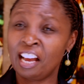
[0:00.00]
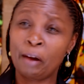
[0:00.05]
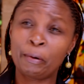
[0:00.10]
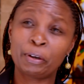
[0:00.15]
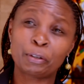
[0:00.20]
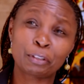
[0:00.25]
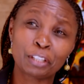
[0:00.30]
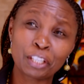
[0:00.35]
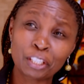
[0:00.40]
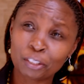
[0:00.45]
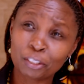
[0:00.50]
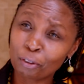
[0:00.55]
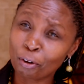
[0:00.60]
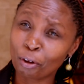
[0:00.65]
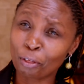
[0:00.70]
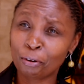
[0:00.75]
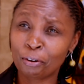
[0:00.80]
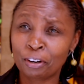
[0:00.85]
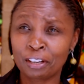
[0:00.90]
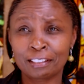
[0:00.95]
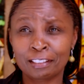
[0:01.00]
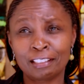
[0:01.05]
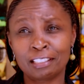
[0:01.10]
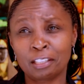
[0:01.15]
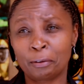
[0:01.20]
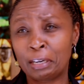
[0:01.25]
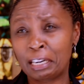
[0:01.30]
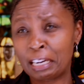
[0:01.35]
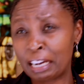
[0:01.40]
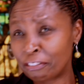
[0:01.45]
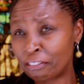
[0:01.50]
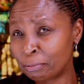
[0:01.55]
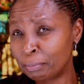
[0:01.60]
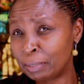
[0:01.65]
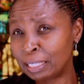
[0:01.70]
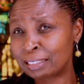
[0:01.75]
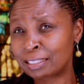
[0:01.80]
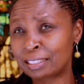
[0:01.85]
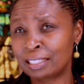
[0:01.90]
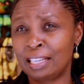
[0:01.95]
our traditional authorities, our
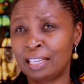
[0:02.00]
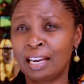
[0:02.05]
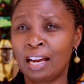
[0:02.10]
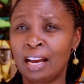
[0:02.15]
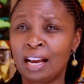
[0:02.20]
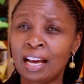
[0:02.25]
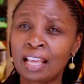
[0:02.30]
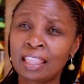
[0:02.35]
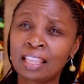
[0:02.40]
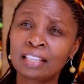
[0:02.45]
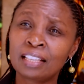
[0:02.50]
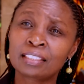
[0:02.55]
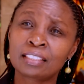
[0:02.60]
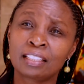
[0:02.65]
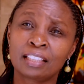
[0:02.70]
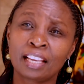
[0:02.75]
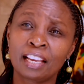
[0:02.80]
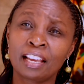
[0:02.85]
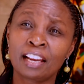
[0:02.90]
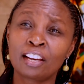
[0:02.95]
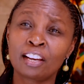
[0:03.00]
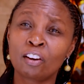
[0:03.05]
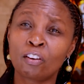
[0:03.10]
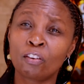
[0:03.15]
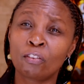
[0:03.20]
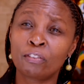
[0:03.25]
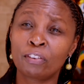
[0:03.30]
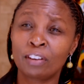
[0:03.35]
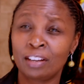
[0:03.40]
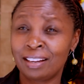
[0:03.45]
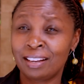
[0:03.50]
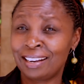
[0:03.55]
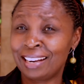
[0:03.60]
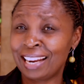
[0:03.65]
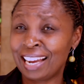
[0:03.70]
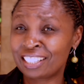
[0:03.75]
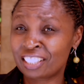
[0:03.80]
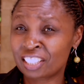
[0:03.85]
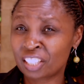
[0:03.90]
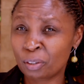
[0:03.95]
governments, and our others in the area of
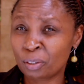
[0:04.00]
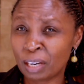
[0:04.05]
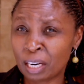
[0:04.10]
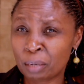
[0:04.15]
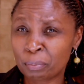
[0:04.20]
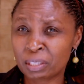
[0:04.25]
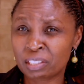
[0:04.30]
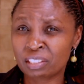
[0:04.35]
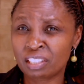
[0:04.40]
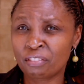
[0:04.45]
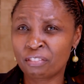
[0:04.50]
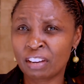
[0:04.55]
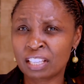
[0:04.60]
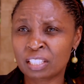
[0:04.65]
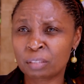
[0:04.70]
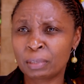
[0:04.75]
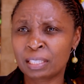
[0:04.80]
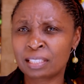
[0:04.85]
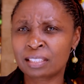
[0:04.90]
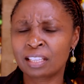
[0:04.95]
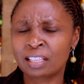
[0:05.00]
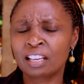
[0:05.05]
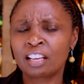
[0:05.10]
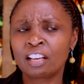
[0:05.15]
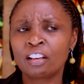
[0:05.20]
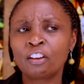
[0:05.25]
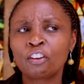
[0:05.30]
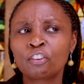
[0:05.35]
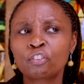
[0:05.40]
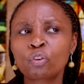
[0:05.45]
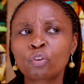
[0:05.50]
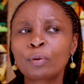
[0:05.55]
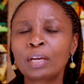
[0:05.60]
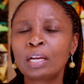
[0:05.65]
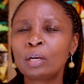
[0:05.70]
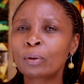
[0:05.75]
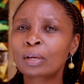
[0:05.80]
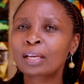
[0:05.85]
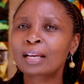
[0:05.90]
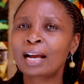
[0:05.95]
large-scale land-based investments. So we
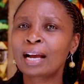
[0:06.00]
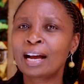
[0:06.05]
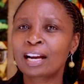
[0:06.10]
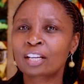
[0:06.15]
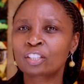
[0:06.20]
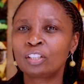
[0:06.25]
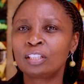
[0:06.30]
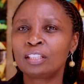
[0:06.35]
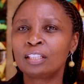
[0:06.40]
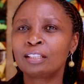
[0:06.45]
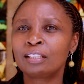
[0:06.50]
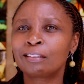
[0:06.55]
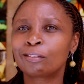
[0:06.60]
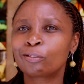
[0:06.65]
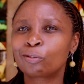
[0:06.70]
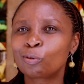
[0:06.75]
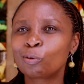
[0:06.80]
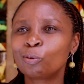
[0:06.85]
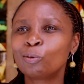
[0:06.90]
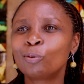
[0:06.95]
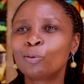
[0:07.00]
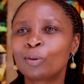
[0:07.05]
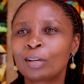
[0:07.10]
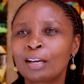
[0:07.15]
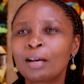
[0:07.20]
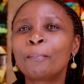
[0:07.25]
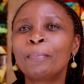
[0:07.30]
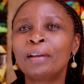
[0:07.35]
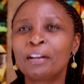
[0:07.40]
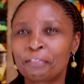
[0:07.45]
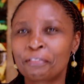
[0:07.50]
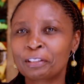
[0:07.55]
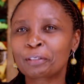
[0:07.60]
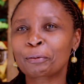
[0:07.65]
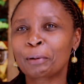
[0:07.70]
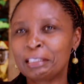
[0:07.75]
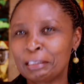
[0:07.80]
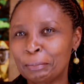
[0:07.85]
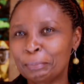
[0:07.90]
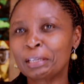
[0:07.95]
are looking actually to
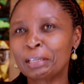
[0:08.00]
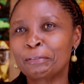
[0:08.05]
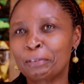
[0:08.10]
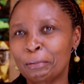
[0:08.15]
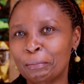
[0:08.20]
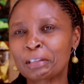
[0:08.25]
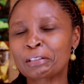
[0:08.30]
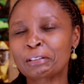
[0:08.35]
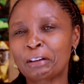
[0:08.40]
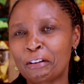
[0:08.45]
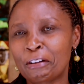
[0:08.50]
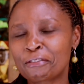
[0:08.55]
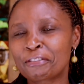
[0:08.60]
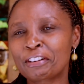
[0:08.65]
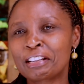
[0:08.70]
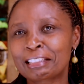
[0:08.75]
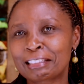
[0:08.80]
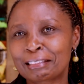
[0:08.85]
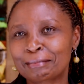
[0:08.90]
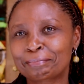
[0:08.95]
benefit quite a bit from this conference.